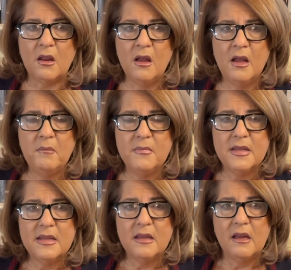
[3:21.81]
um,
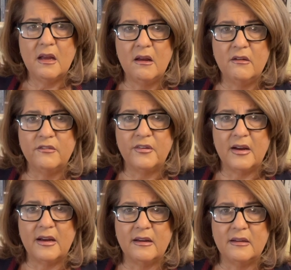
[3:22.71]
of
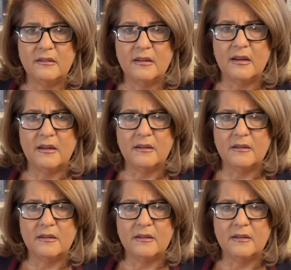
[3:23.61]
uh, uh,